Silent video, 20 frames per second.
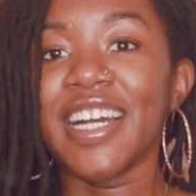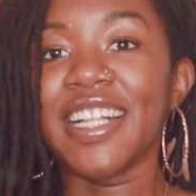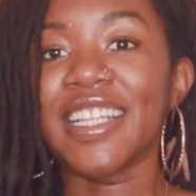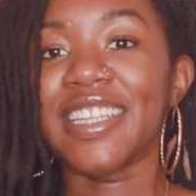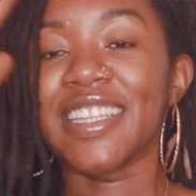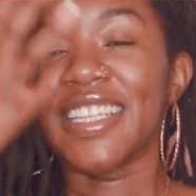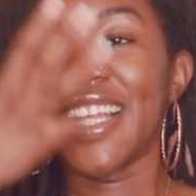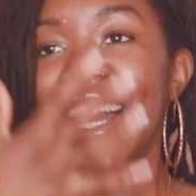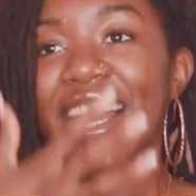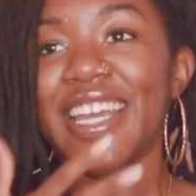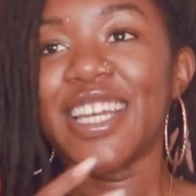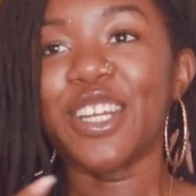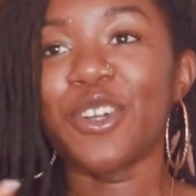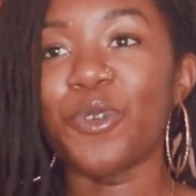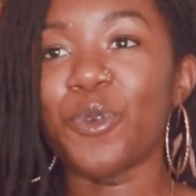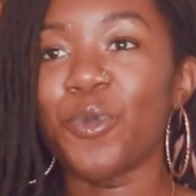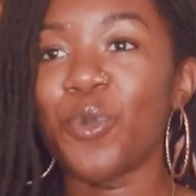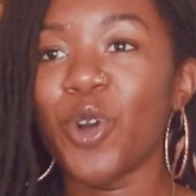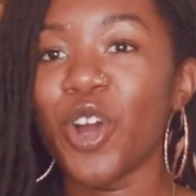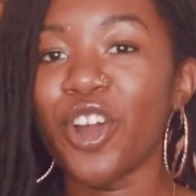like
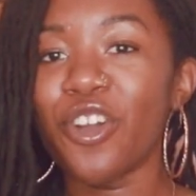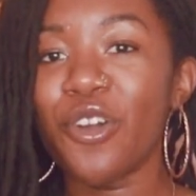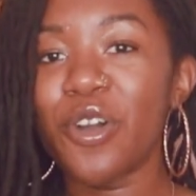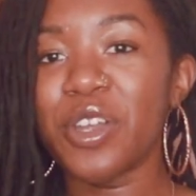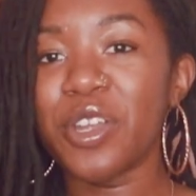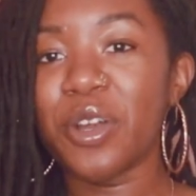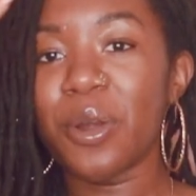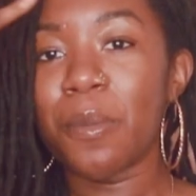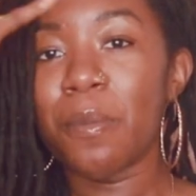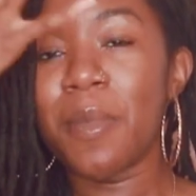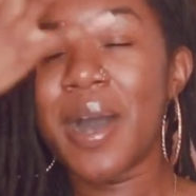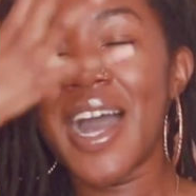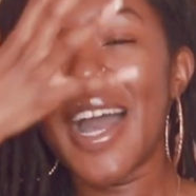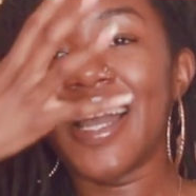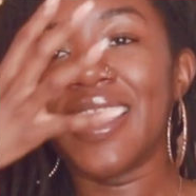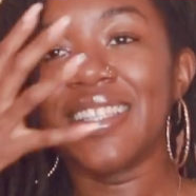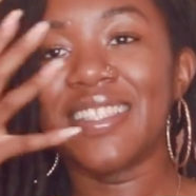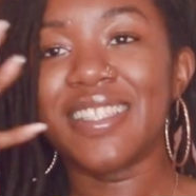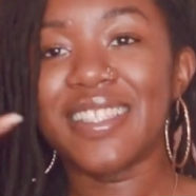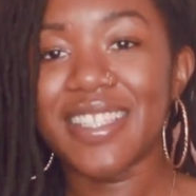work on your
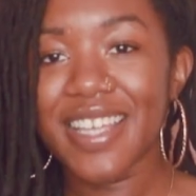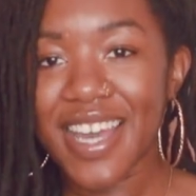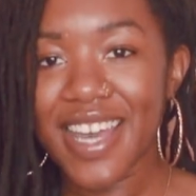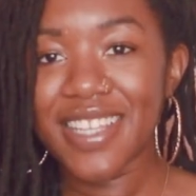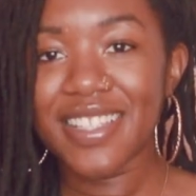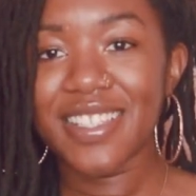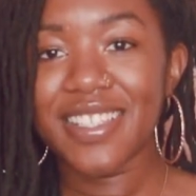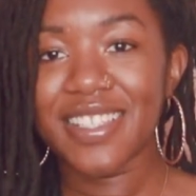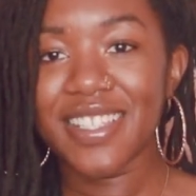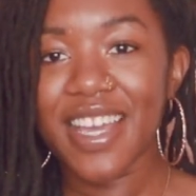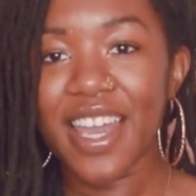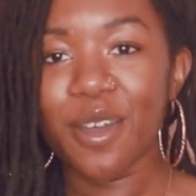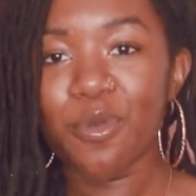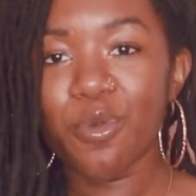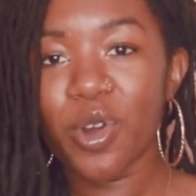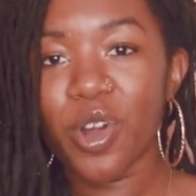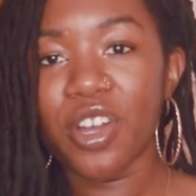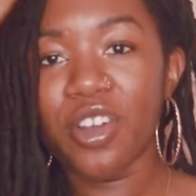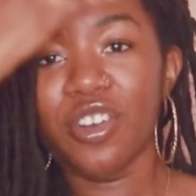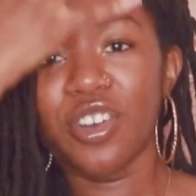mindsets and
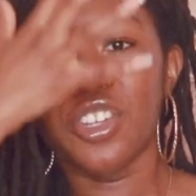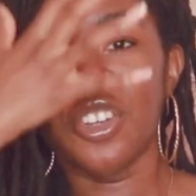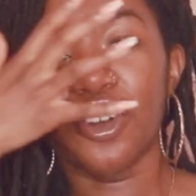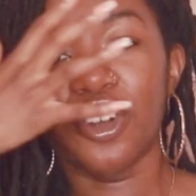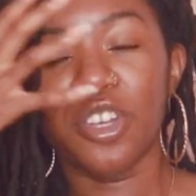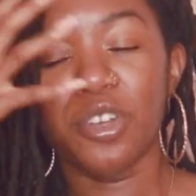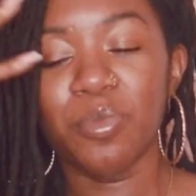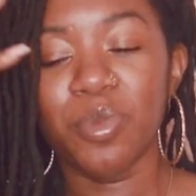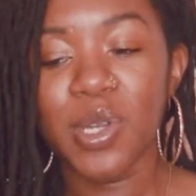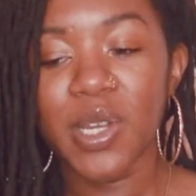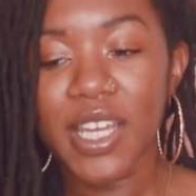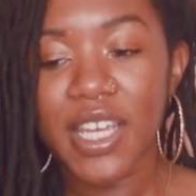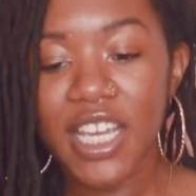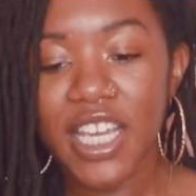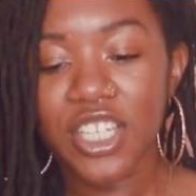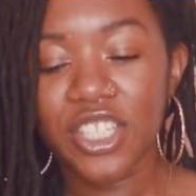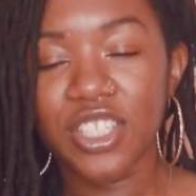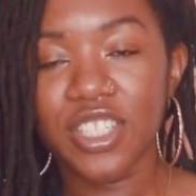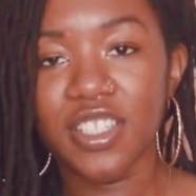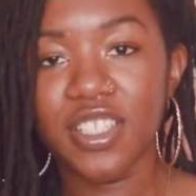work on your
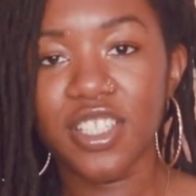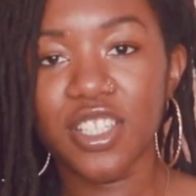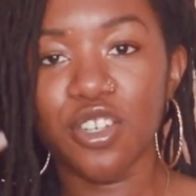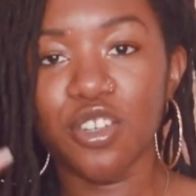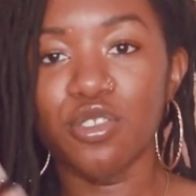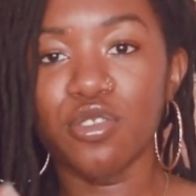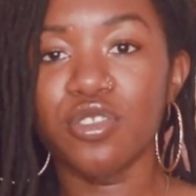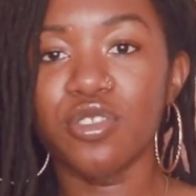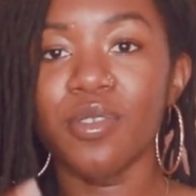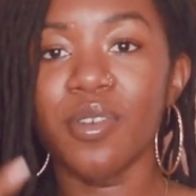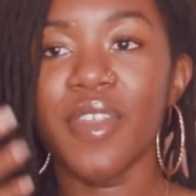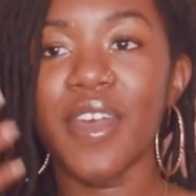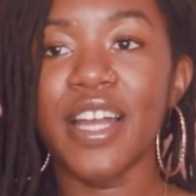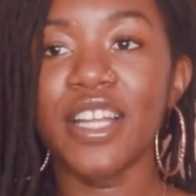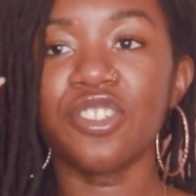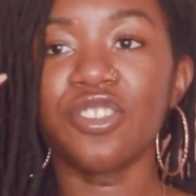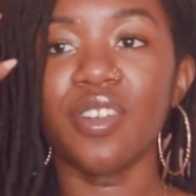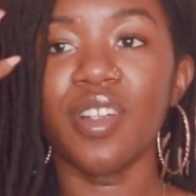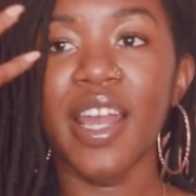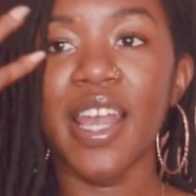communication skills, so
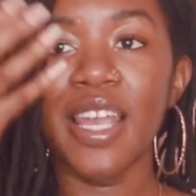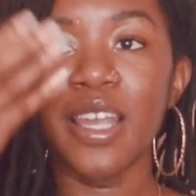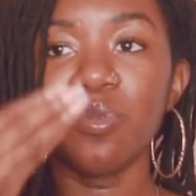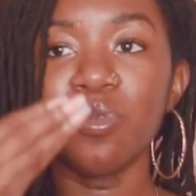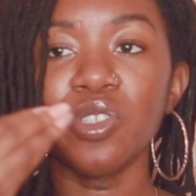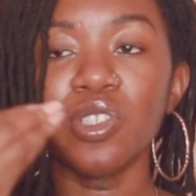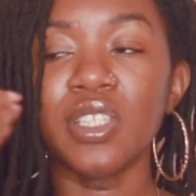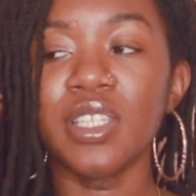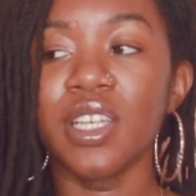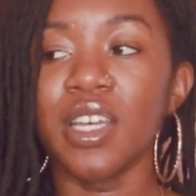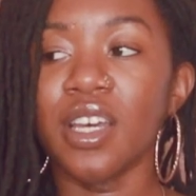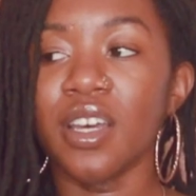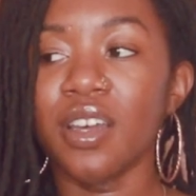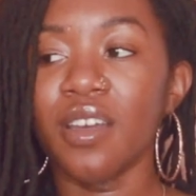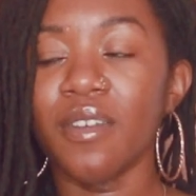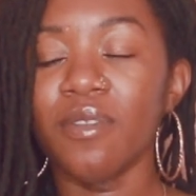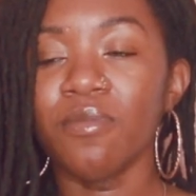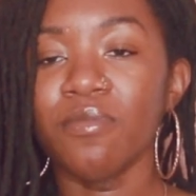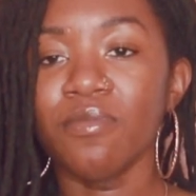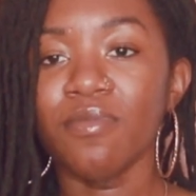that you're able
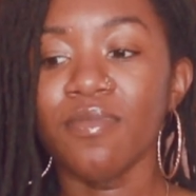to